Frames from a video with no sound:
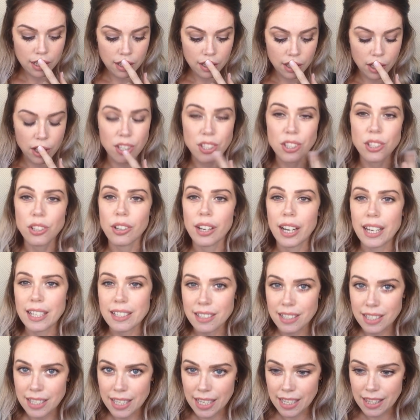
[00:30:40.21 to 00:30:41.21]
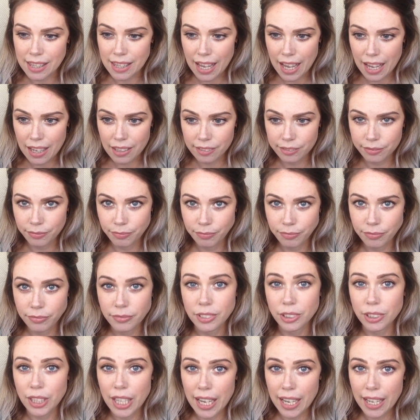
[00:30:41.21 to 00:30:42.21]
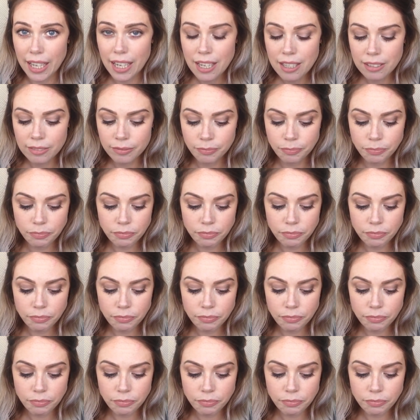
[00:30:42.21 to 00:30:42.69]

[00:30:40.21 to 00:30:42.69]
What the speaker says: because you guys need that, okay?